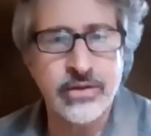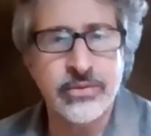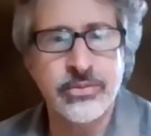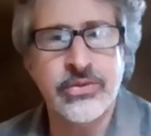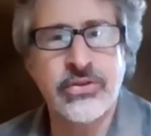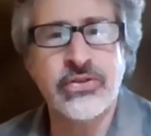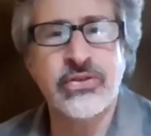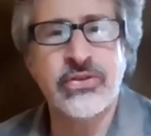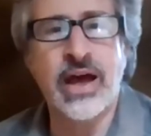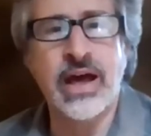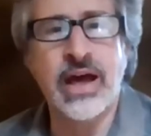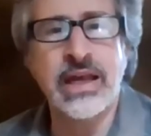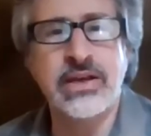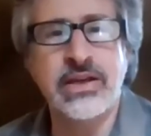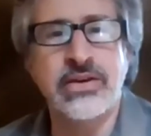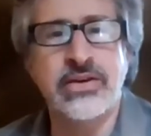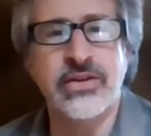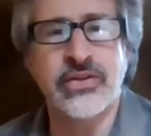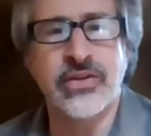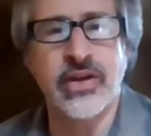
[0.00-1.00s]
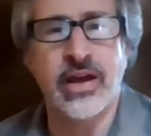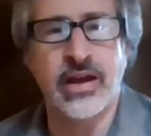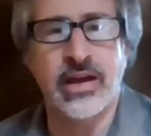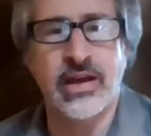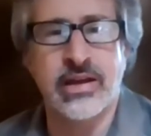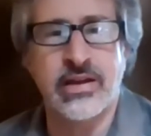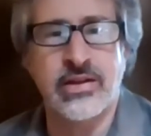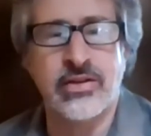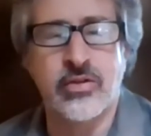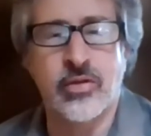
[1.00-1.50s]
sign
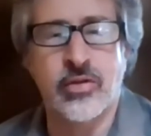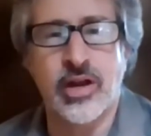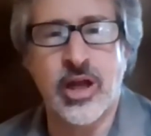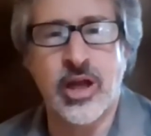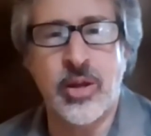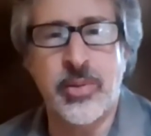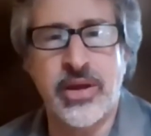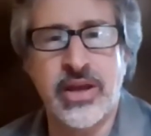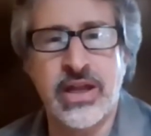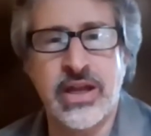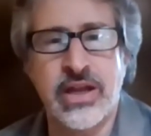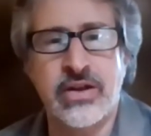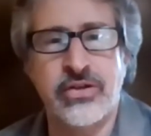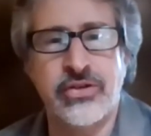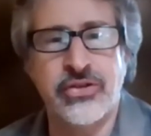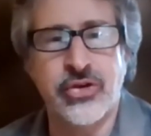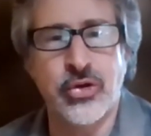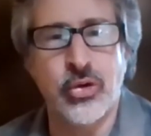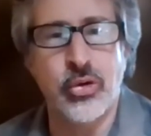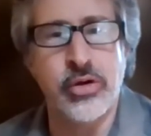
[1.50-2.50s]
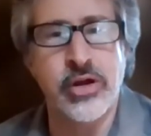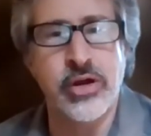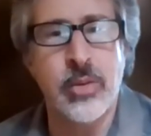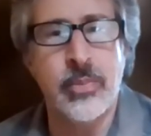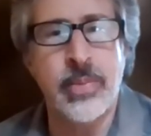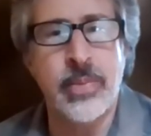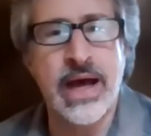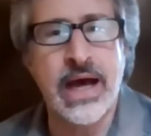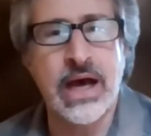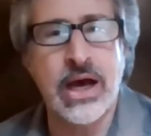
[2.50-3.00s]
design. It's a very complicated story
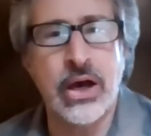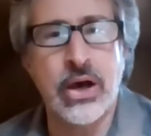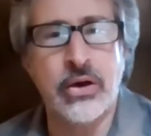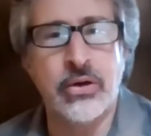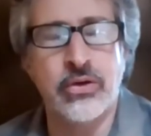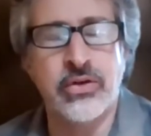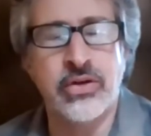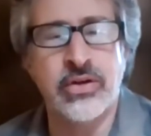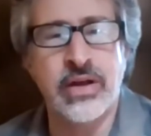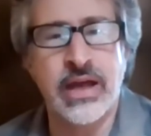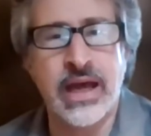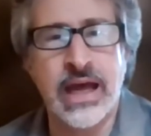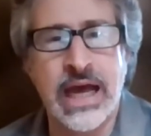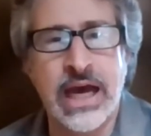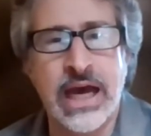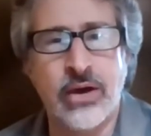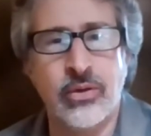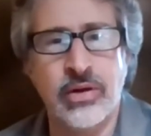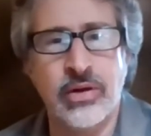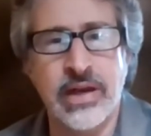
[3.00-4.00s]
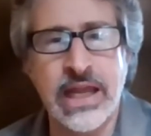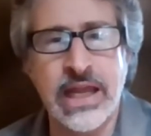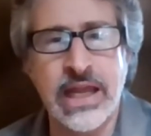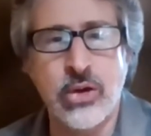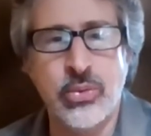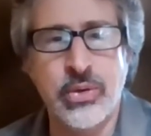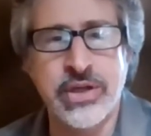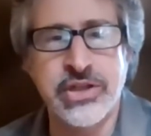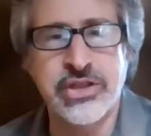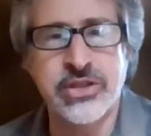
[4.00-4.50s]
about how
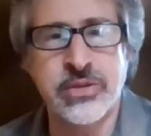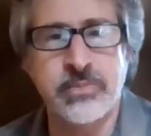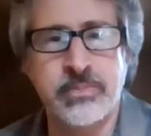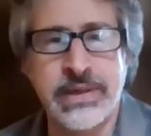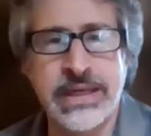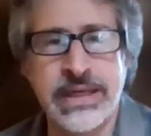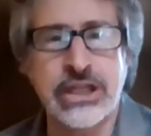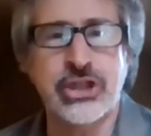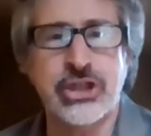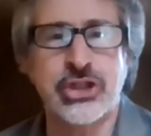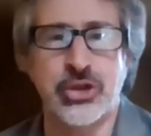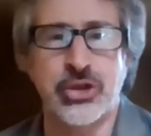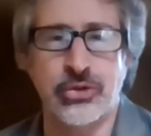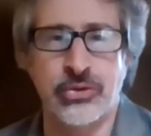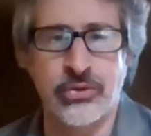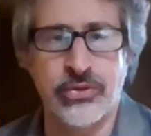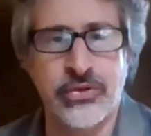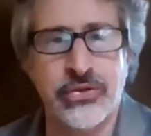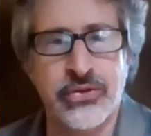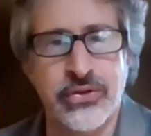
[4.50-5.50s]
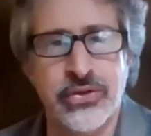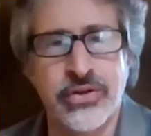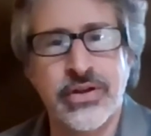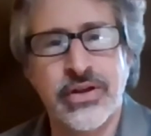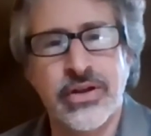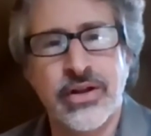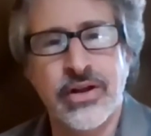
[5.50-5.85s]
language pictures